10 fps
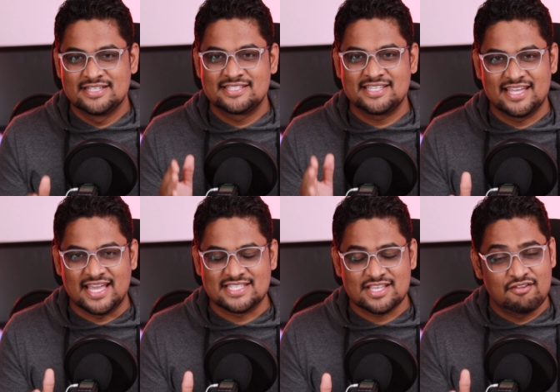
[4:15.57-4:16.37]
See
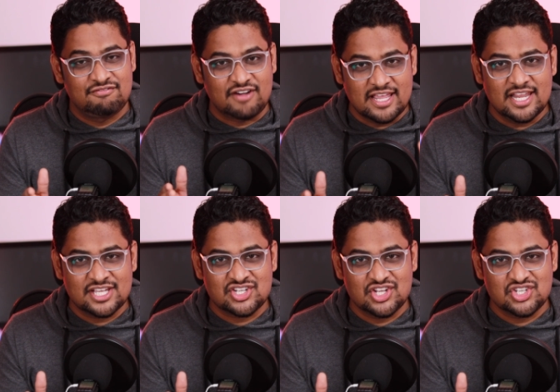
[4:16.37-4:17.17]
guys, file
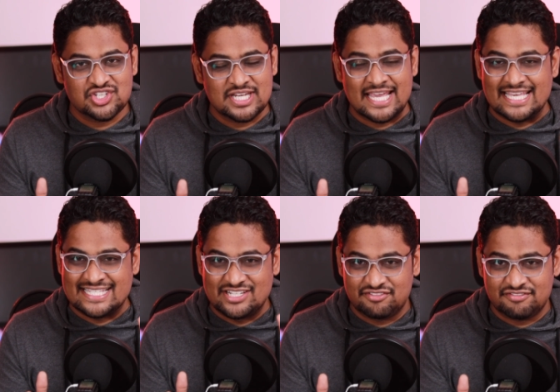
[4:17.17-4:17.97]
extension
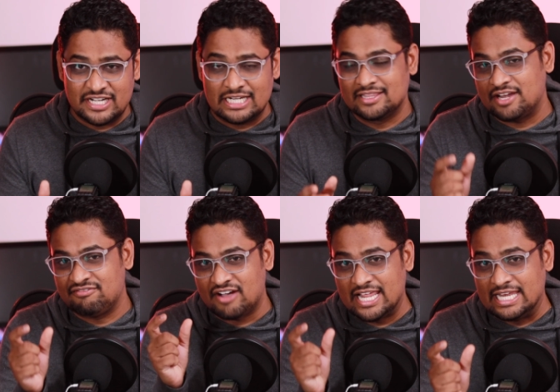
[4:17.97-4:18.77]
is different than
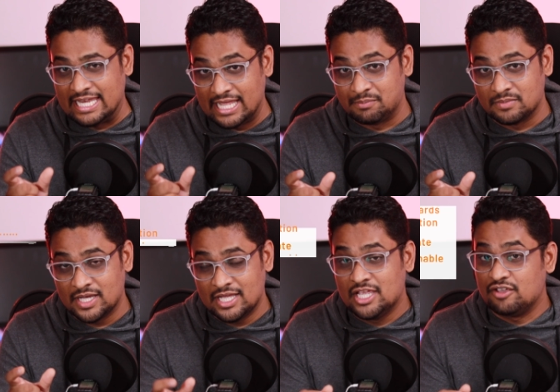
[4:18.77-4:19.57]
file name.
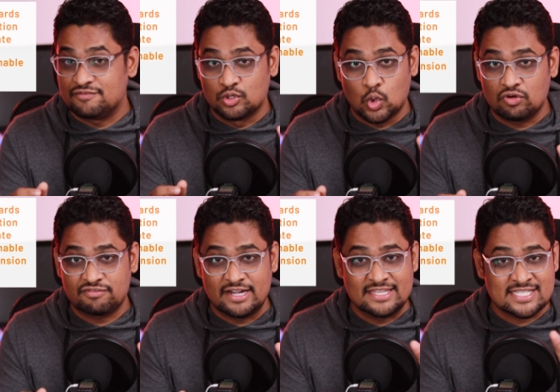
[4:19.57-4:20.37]
If you don't
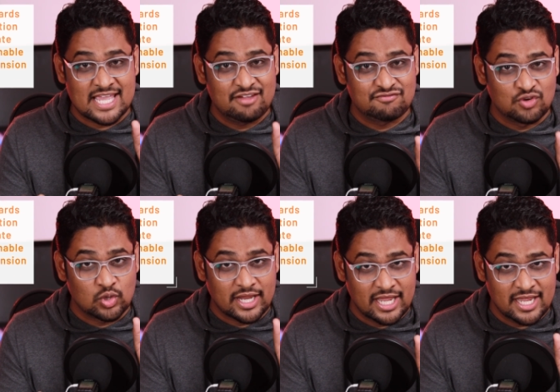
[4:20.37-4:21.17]
find this
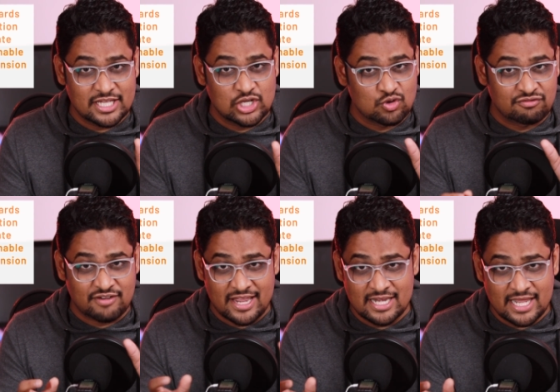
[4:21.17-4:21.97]
M4A in your
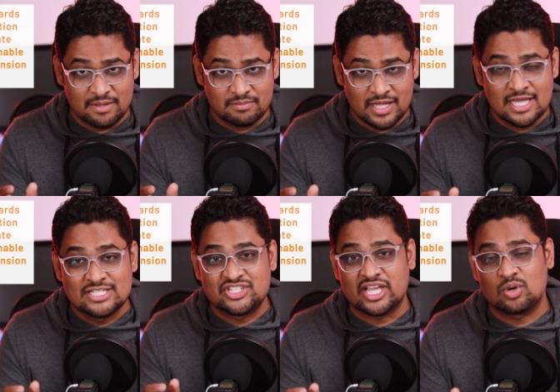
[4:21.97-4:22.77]
file name,
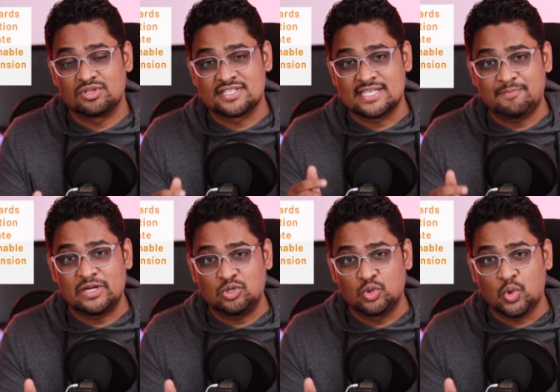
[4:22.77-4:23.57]
check out the
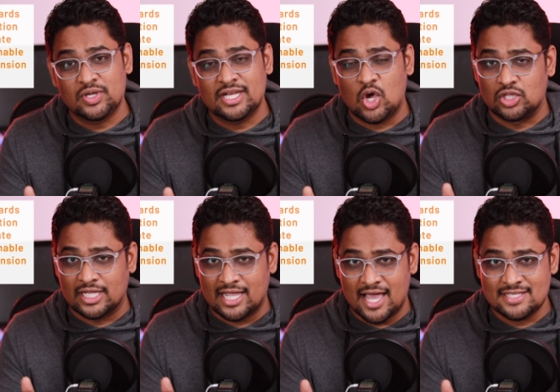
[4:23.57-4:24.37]
separate tutorial on the
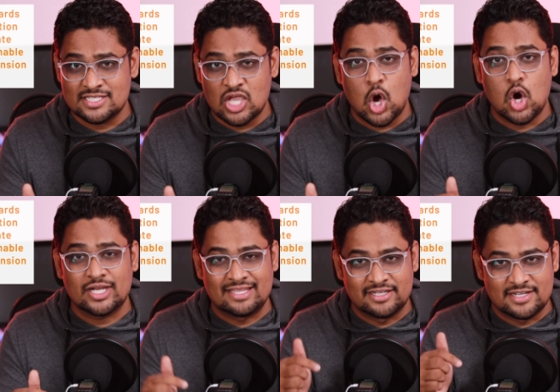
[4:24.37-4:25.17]
cards or
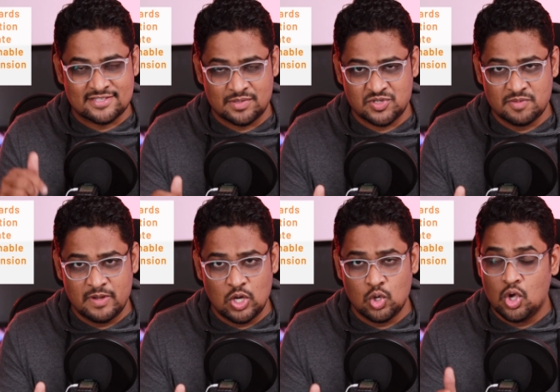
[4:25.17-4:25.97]
in the description
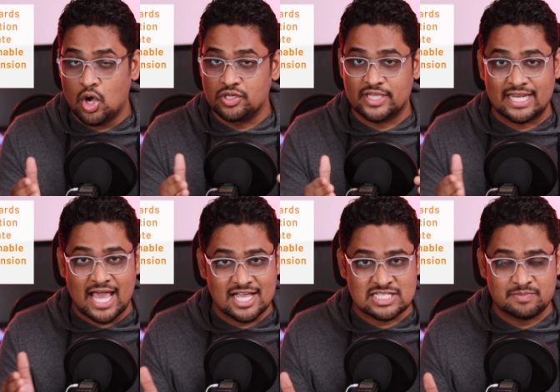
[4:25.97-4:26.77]
below or you can
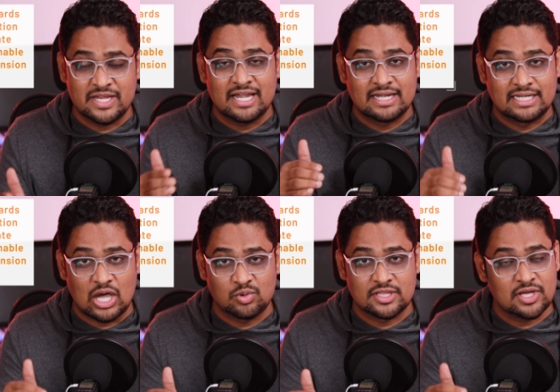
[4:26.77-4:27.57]
ask me
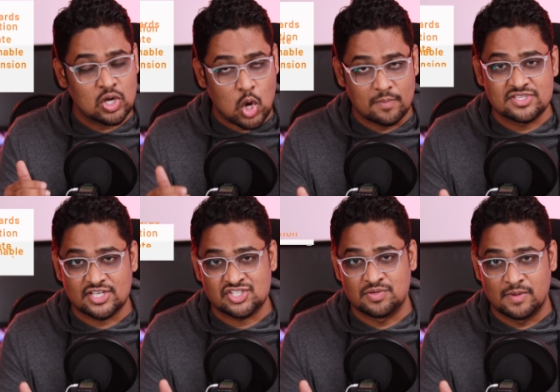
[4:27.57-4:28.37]
down in the comment
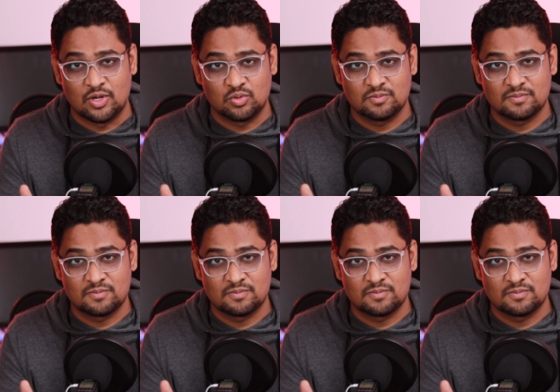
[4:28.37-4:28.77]
section below.